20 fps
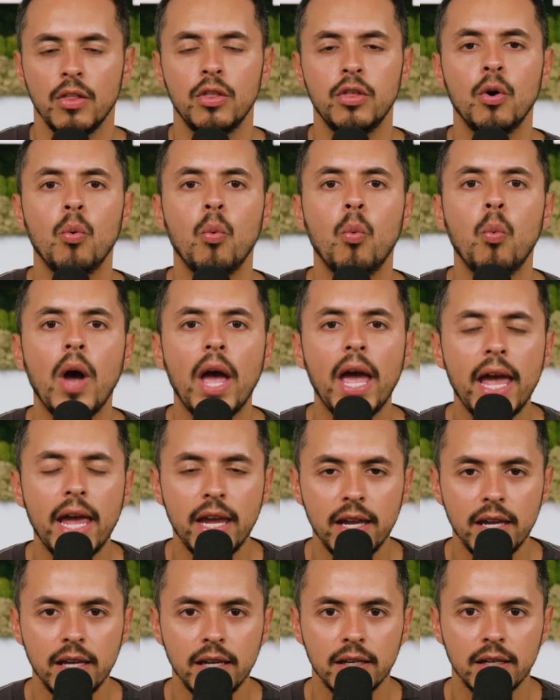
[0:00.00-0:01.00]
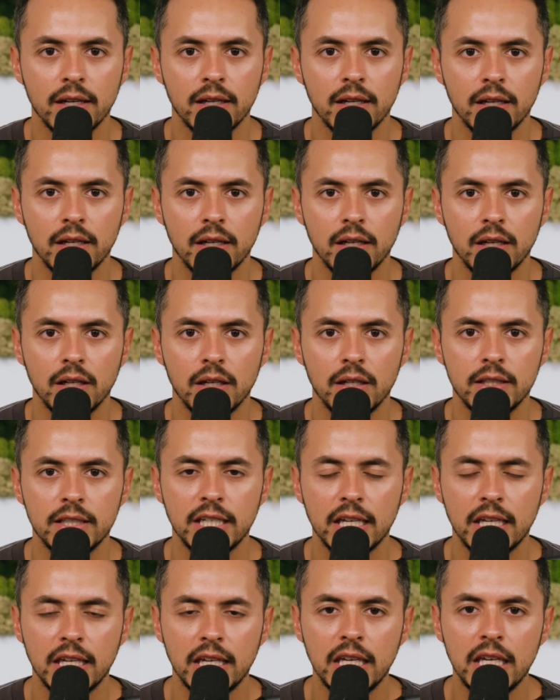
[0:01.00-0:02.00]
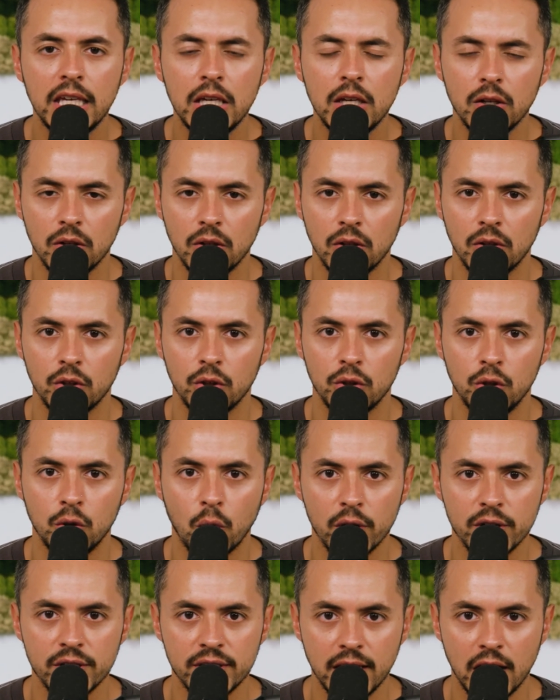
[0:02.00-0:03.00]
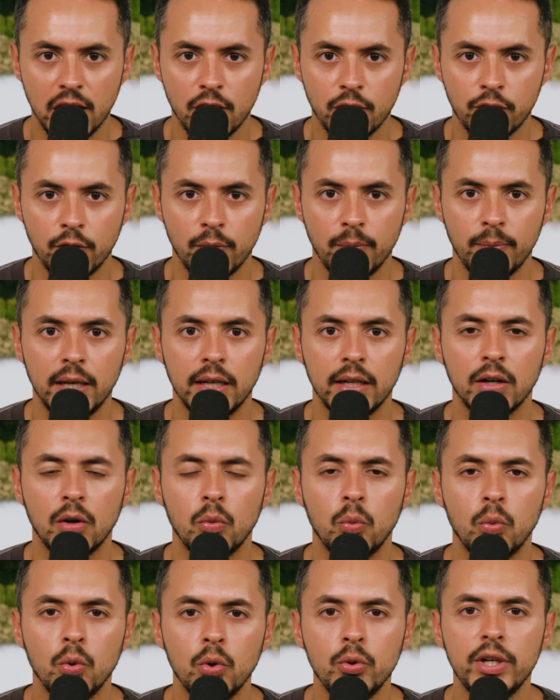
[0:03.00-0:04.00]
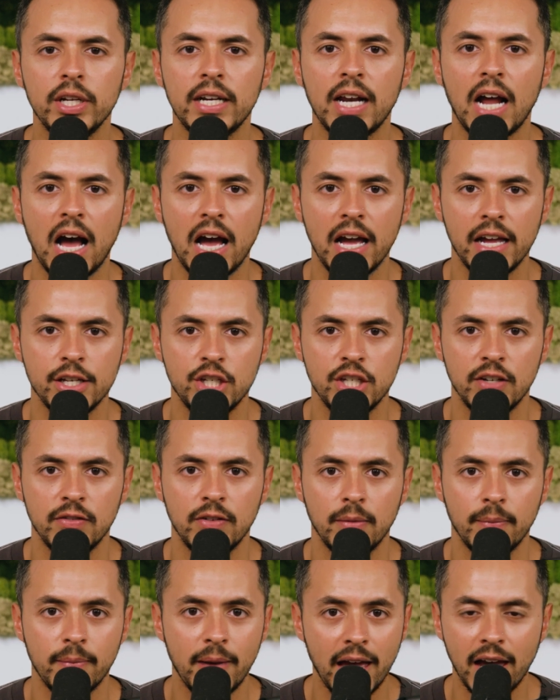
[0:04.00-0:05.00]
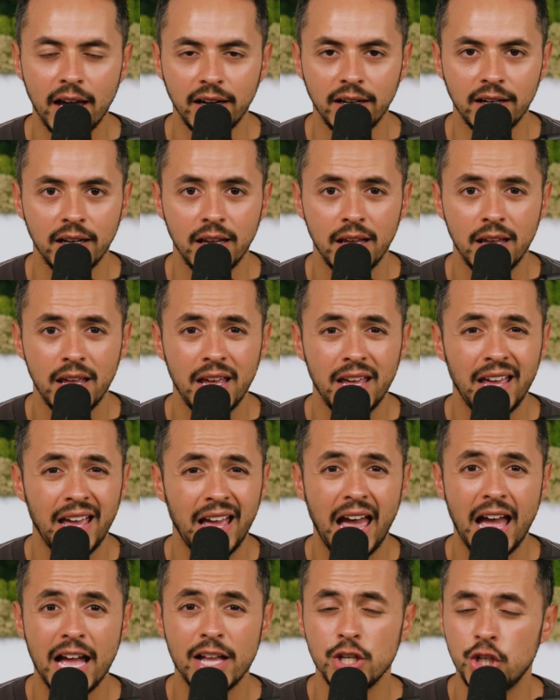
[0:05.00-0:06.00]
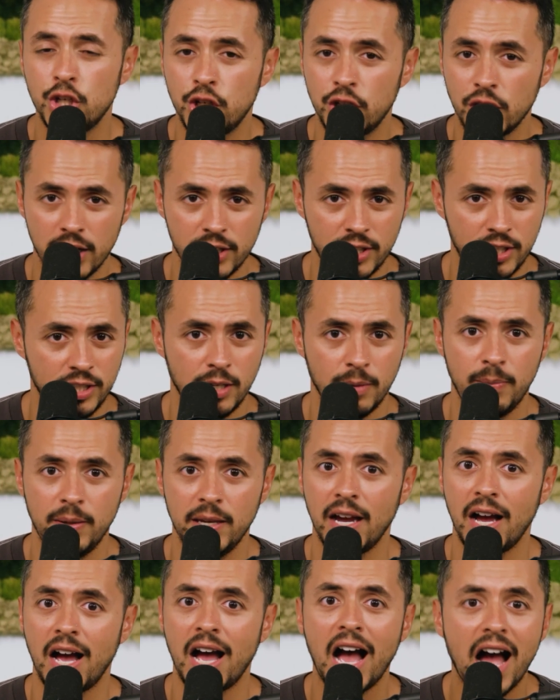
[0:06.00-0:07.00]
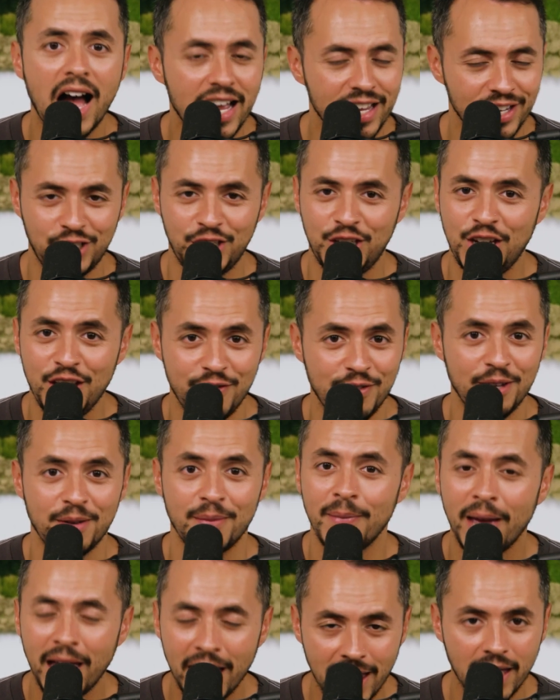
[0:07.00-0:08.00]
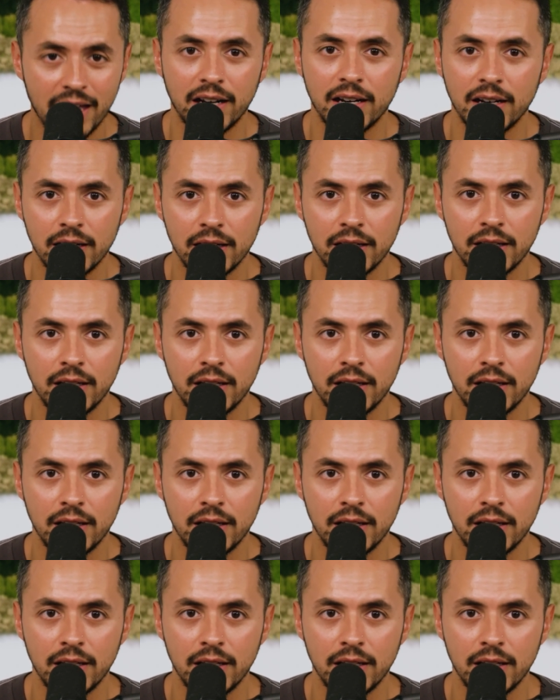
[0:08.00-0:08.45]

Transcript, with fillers: The way to heal yourself from being a wounded, high achieving man and just to be a high achieving man